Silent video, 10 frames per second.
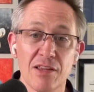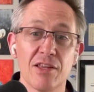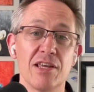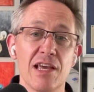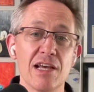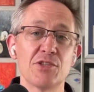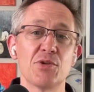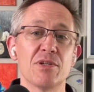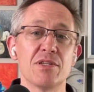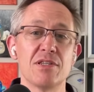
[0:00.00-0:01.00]
The
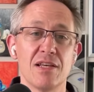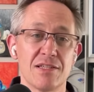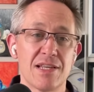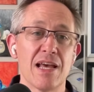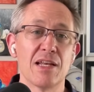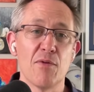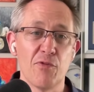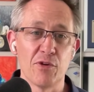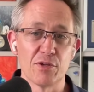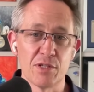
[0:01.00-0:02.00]
answer is stand up
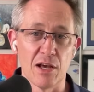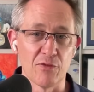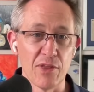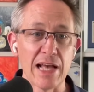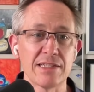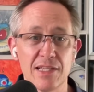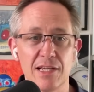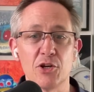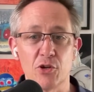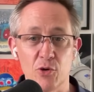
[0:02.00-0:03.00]
for yourself. That's the
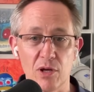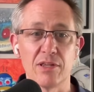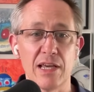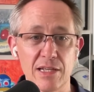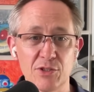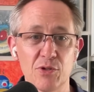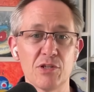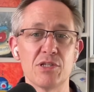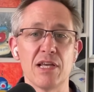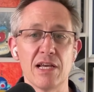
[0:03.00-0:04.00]
here. You want the answer?
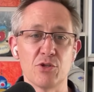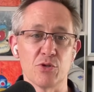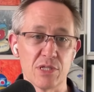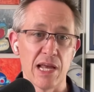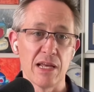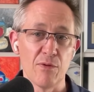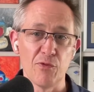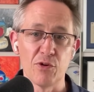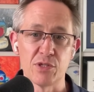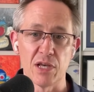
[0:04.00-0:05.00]
There's the answer. Stand up for
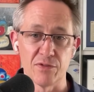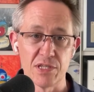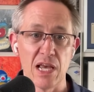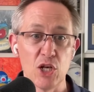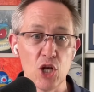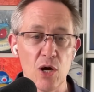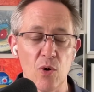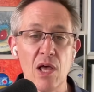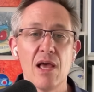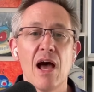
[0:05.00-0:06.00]
yourself. Say no.
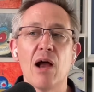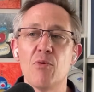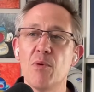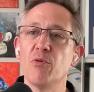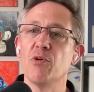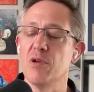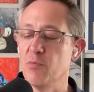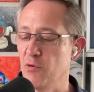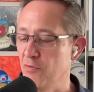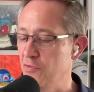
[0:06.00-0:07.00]
I remember a
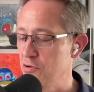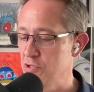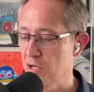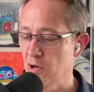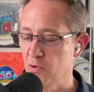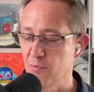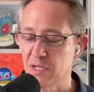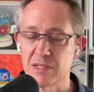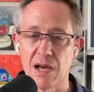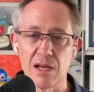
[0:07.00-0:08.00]
number of years ago that
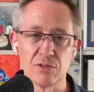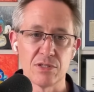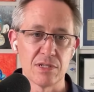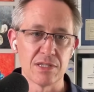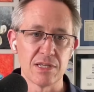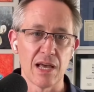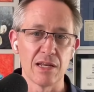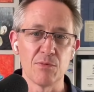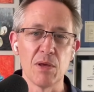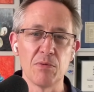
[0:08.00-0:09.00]
McDonald's
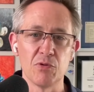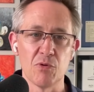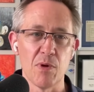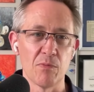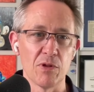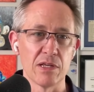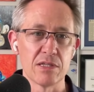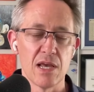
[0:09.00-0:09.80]
decided, maybe you remember this,